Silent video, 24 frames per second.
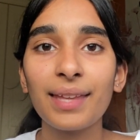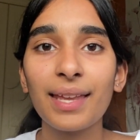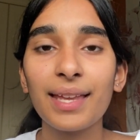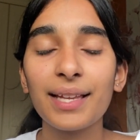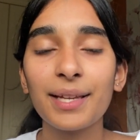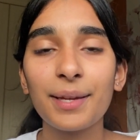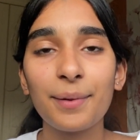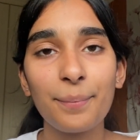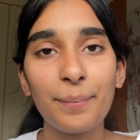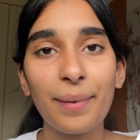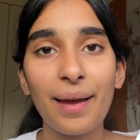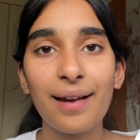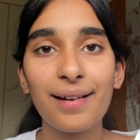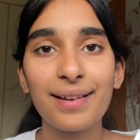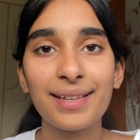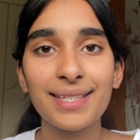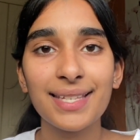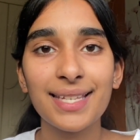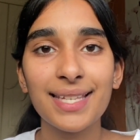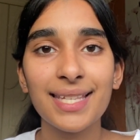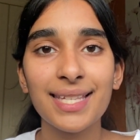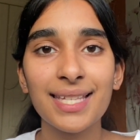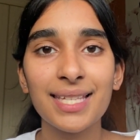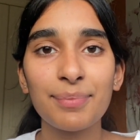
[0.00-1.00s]

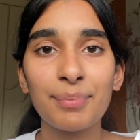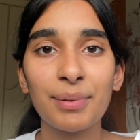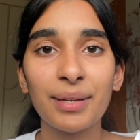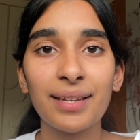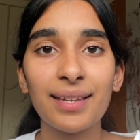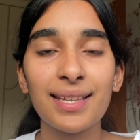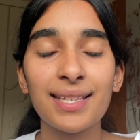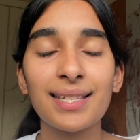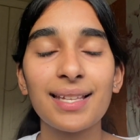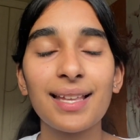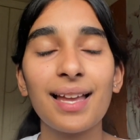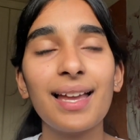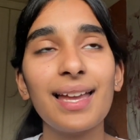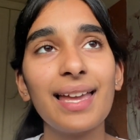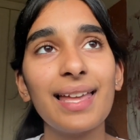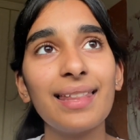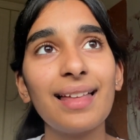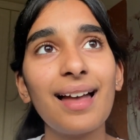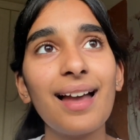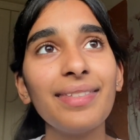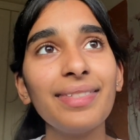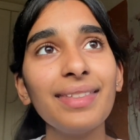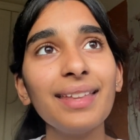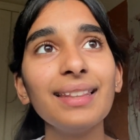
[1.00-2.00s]
comparisons, because
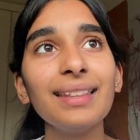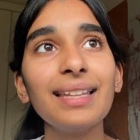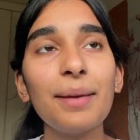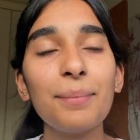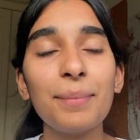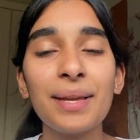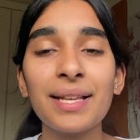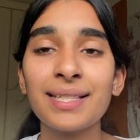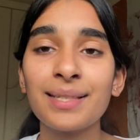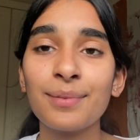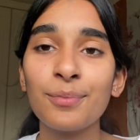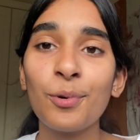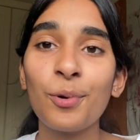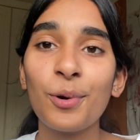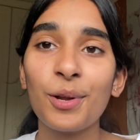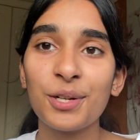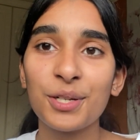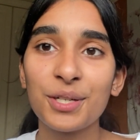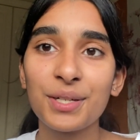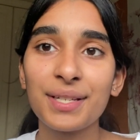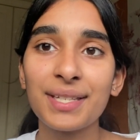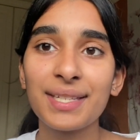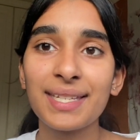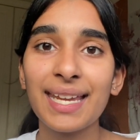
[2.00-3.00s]
I think that makes it more
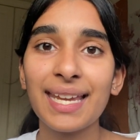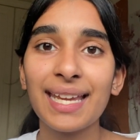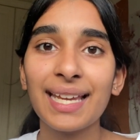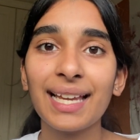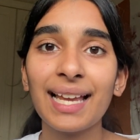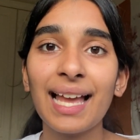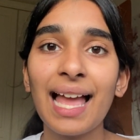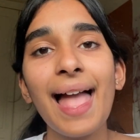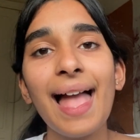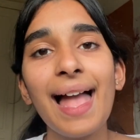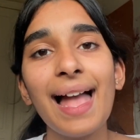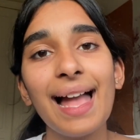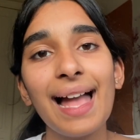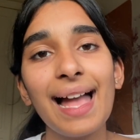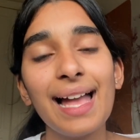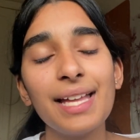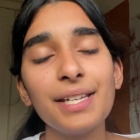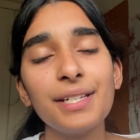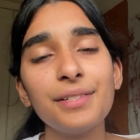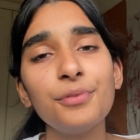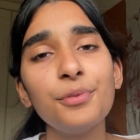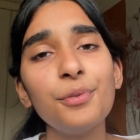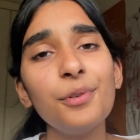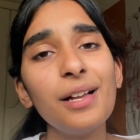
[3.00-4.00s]
interesting.
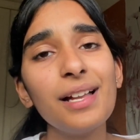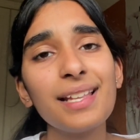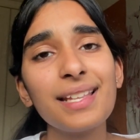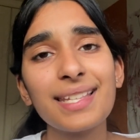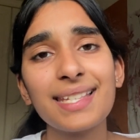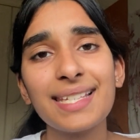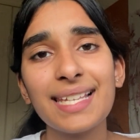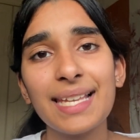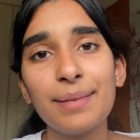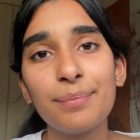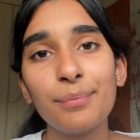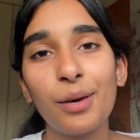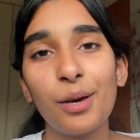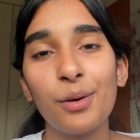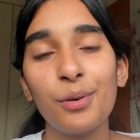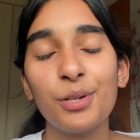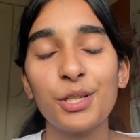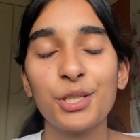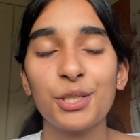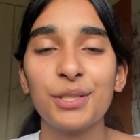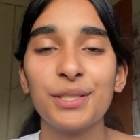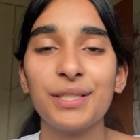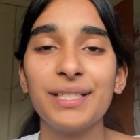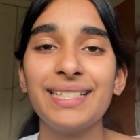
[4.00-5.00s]
And for unseen
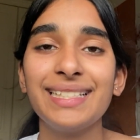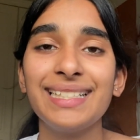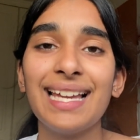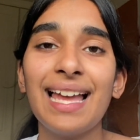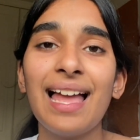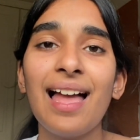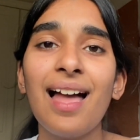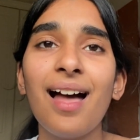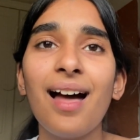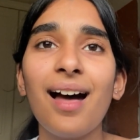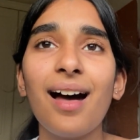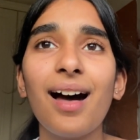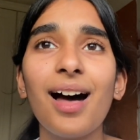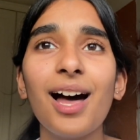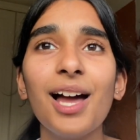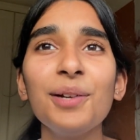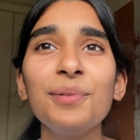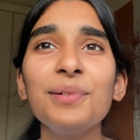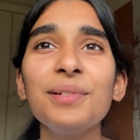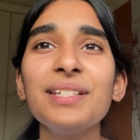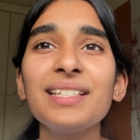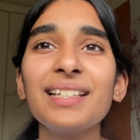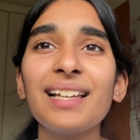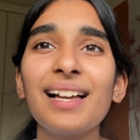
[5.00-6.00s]
poetry, I
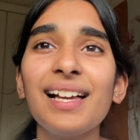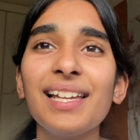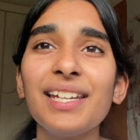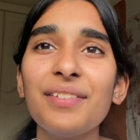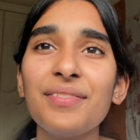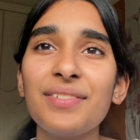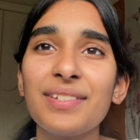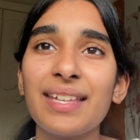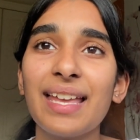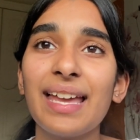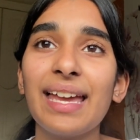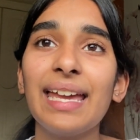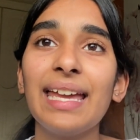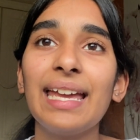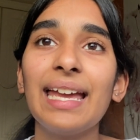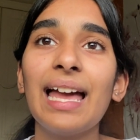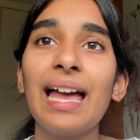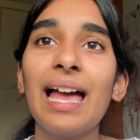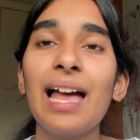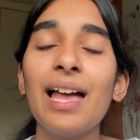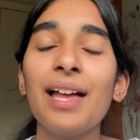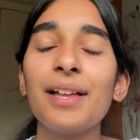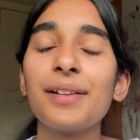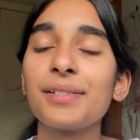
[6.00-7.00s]
would kind of
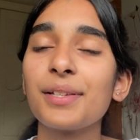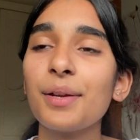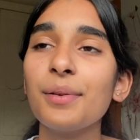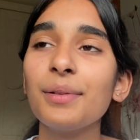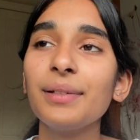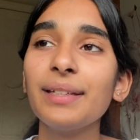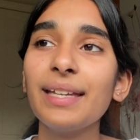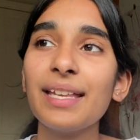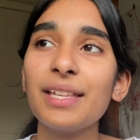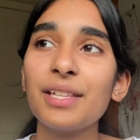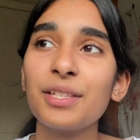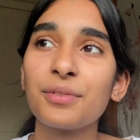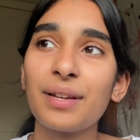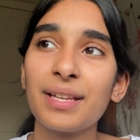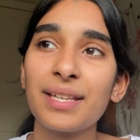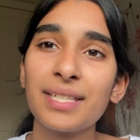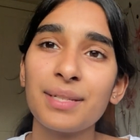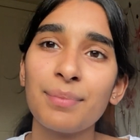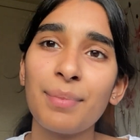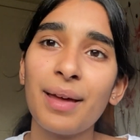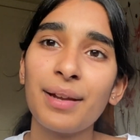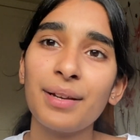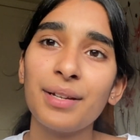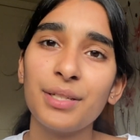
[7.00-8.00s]
say don't get
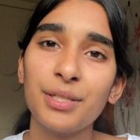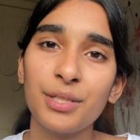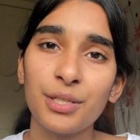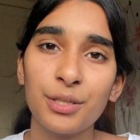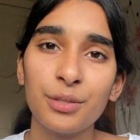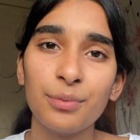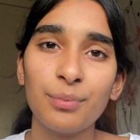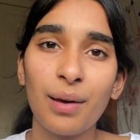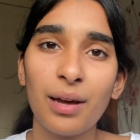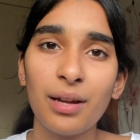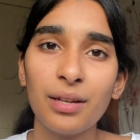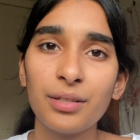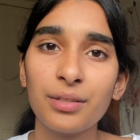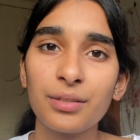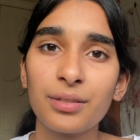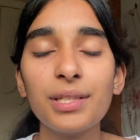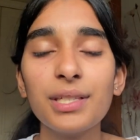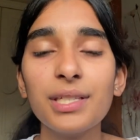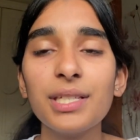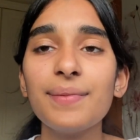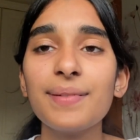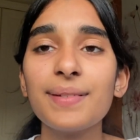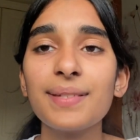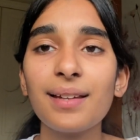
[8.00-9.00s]
stressed about it too much.
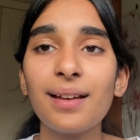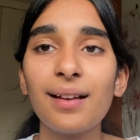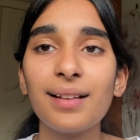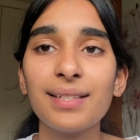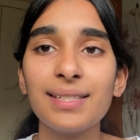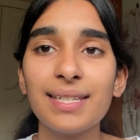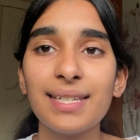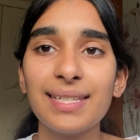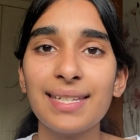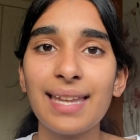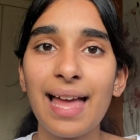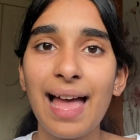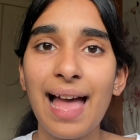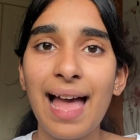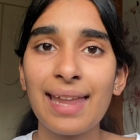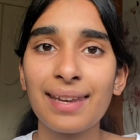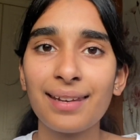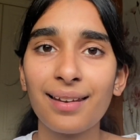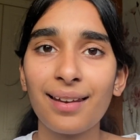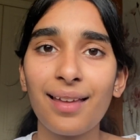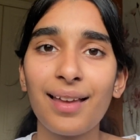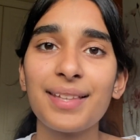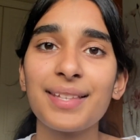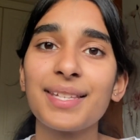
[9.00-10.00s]
Once you've started
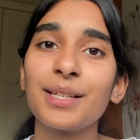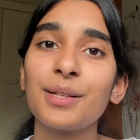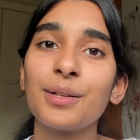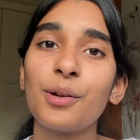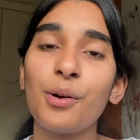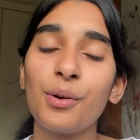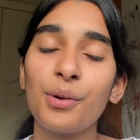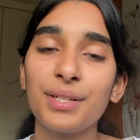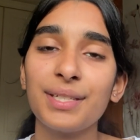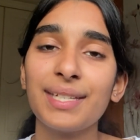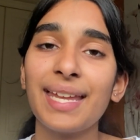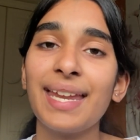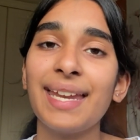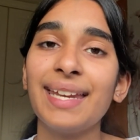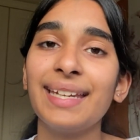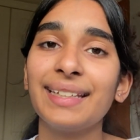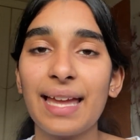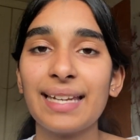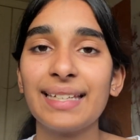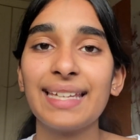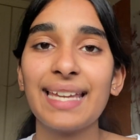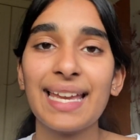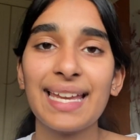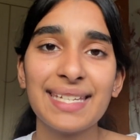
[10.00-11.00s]
analysing
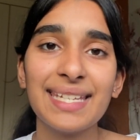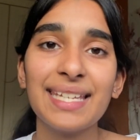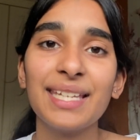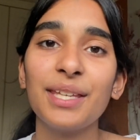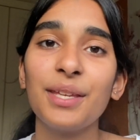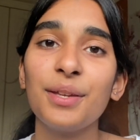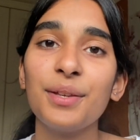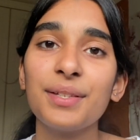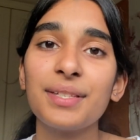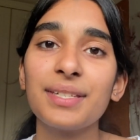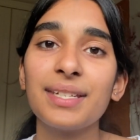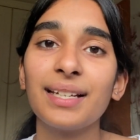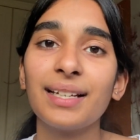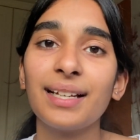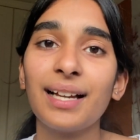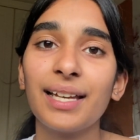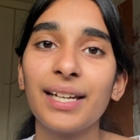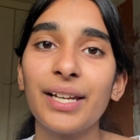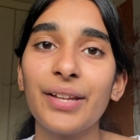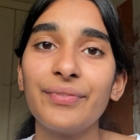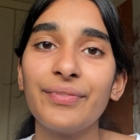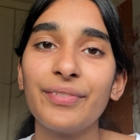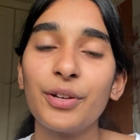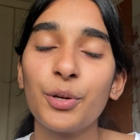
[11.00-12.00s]
content and getting used to
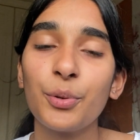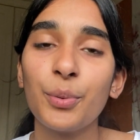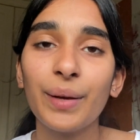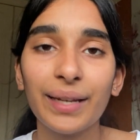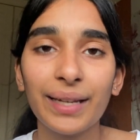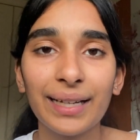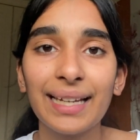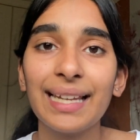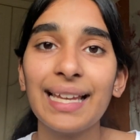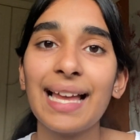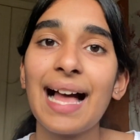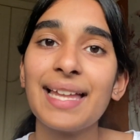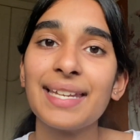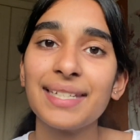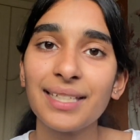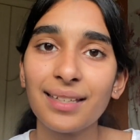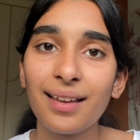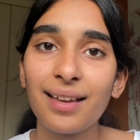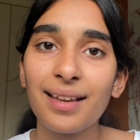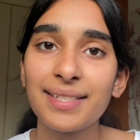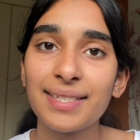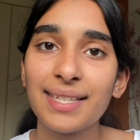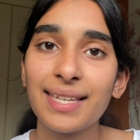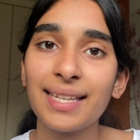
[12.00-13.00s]
kind of quickly
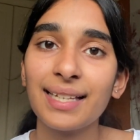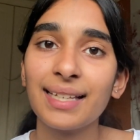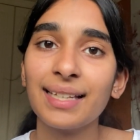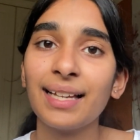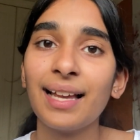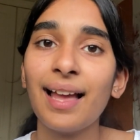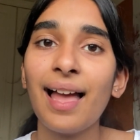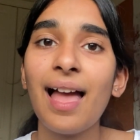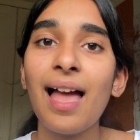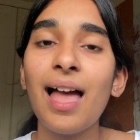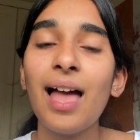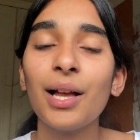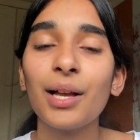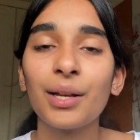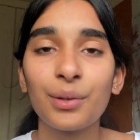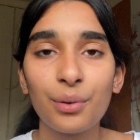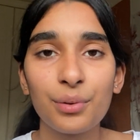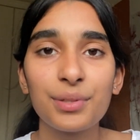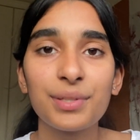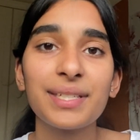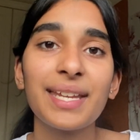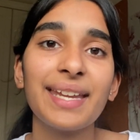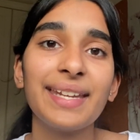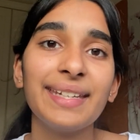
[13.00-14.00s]
analysing
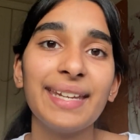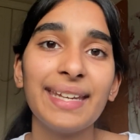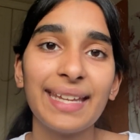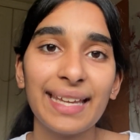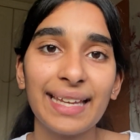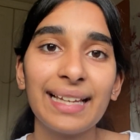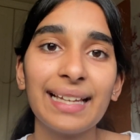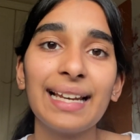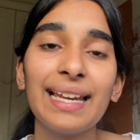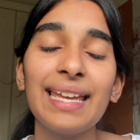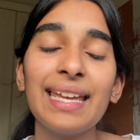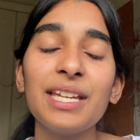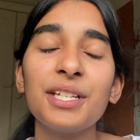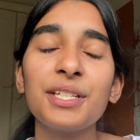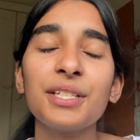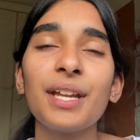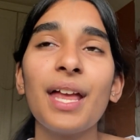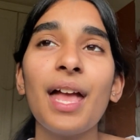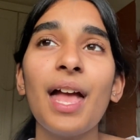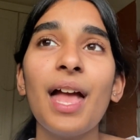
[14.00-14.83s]
content in English,